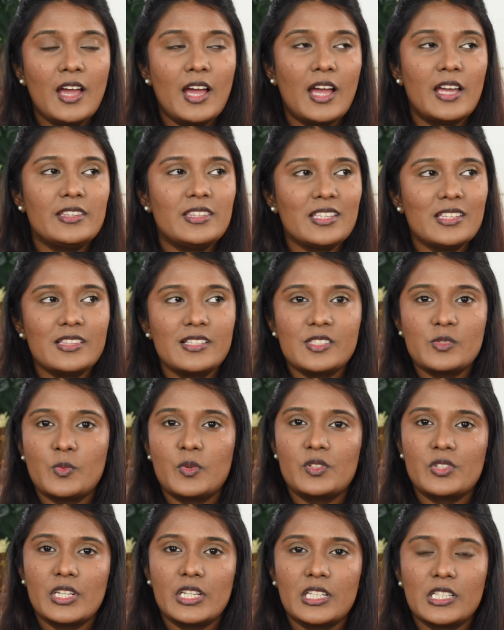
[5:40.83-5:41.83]
I think this
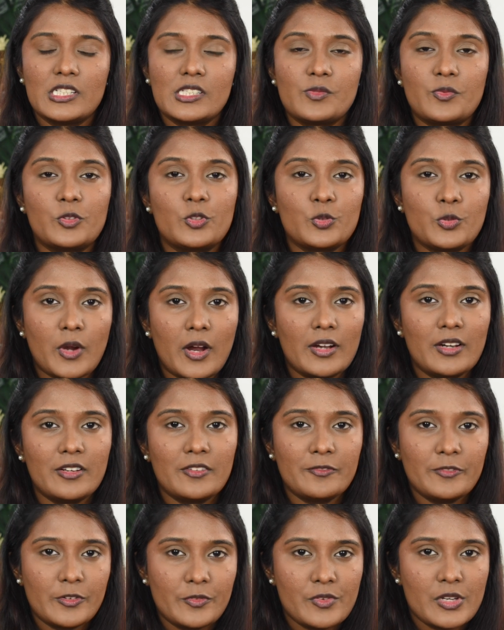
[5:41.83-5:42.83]
one retails for
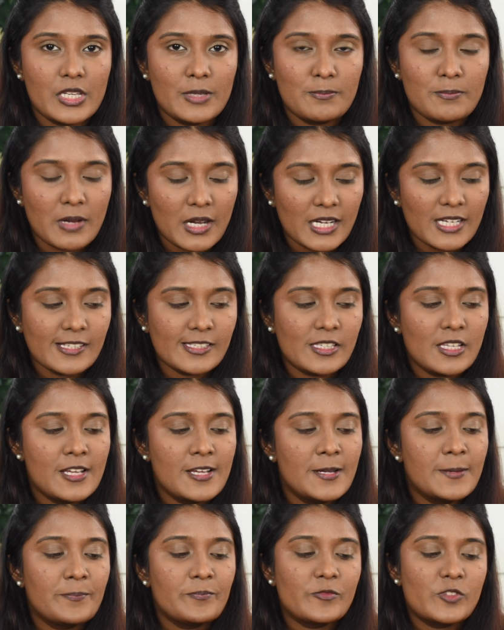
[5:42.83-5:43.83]
$250.
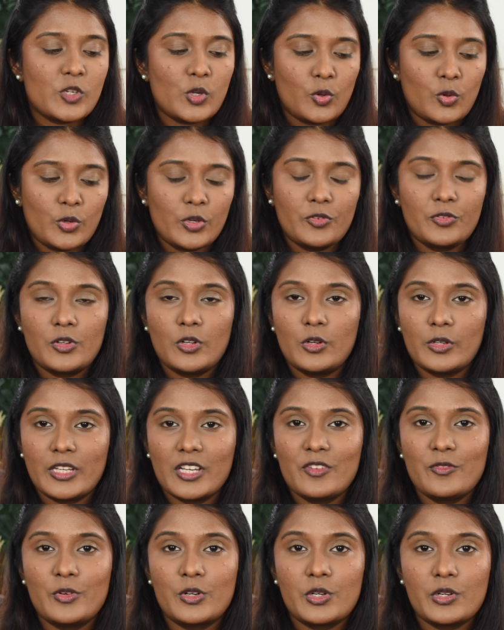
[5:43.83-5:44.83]
So if you're
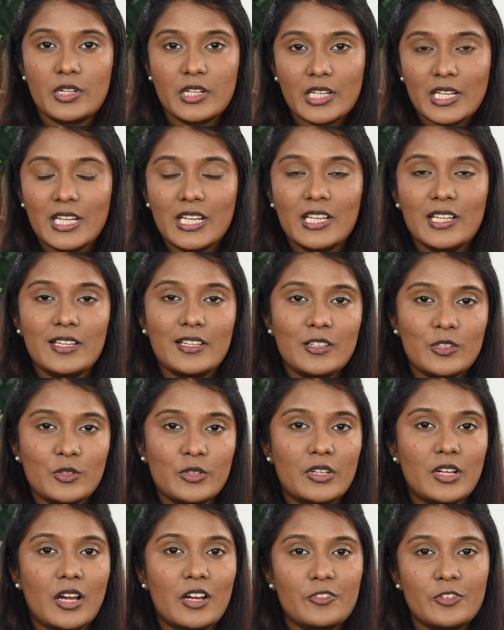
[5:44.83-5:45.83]
looking for a really
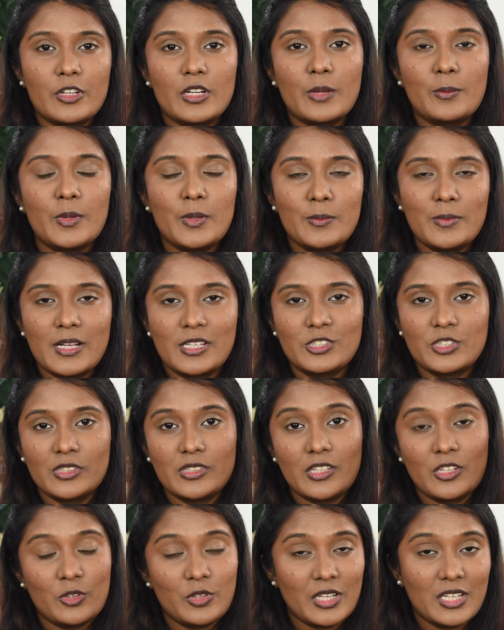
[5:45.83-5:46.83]
good affordable blusher,
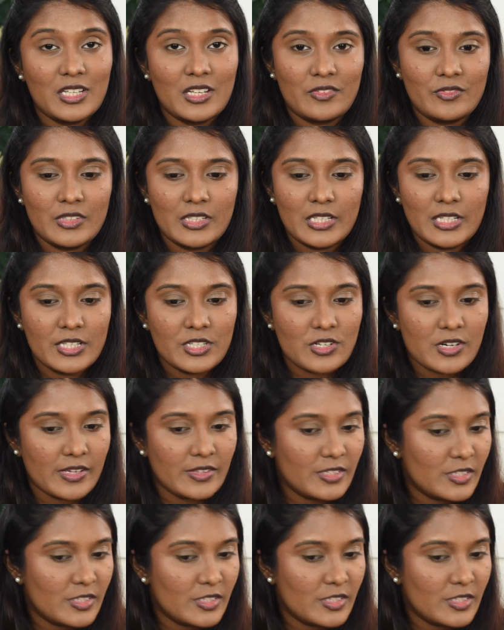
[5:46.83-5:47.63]
then you can definitely try